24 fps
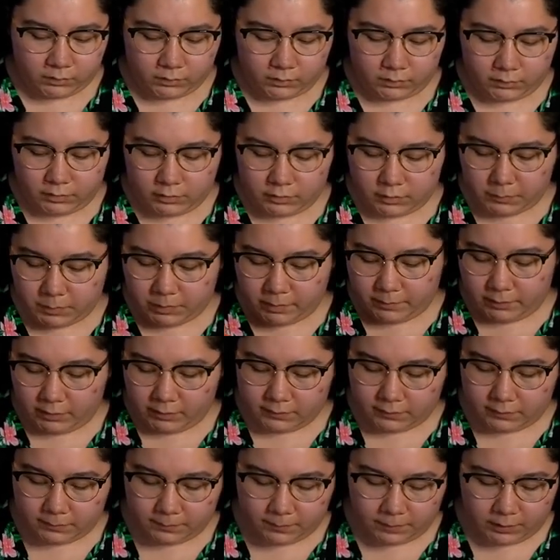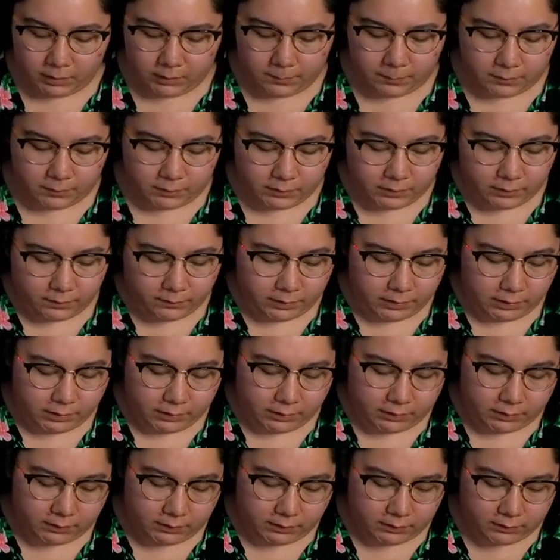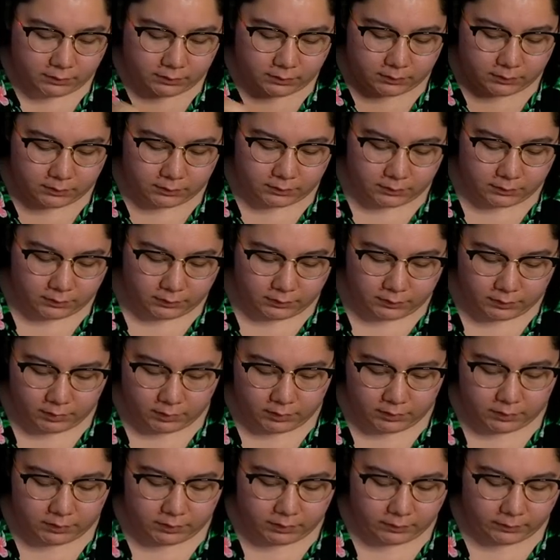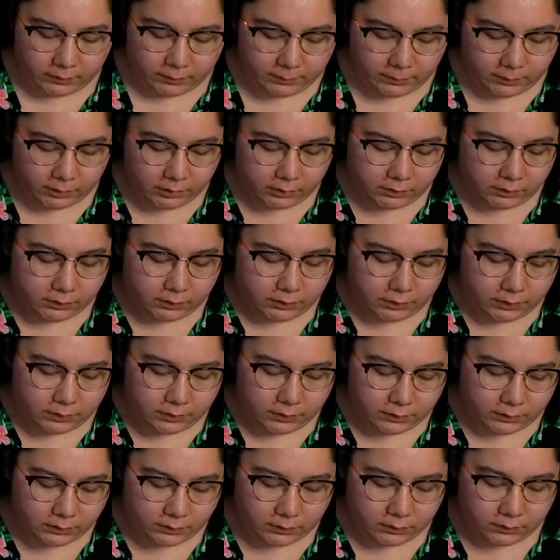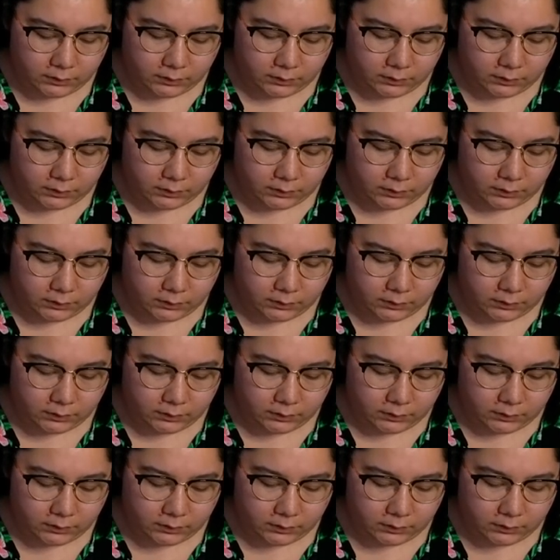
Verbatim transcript: I should probably get some paper, that way I can test out the markers.